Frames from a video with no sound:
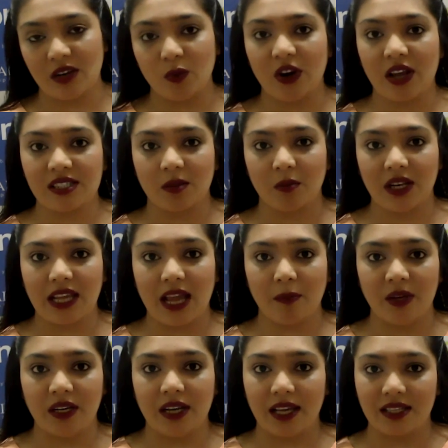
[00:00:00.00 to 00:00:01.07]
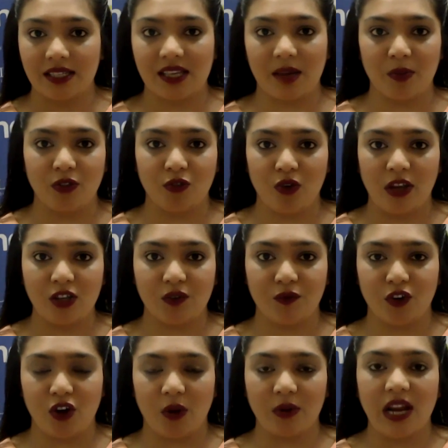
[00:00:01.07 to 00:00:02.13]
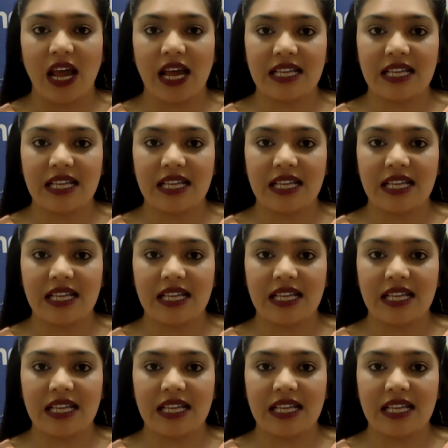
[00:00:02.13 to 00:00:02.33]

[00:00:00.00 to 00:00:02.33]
whereas the mid-cap index is up in the range of around